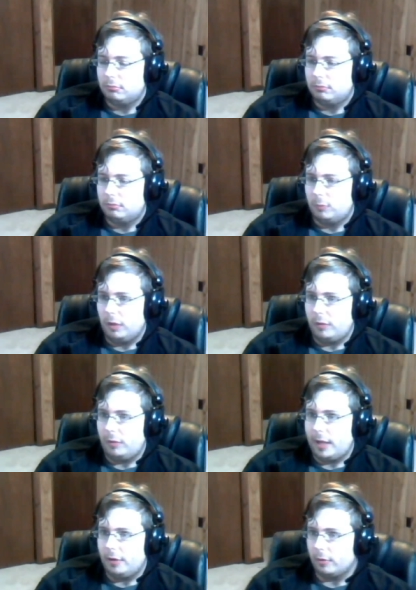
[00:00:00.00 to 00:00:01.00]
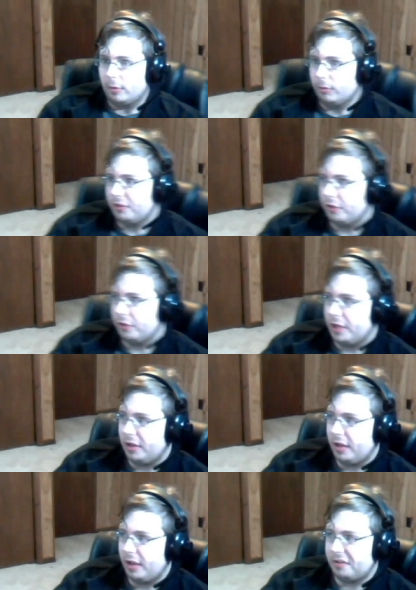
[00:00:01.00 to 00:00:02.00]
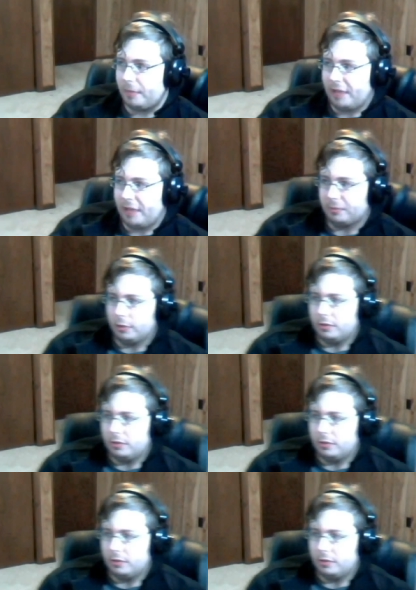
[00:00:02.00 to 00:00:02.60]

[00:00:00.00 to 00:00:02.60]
Well, if we had an orc prisoner, he could tell us the password.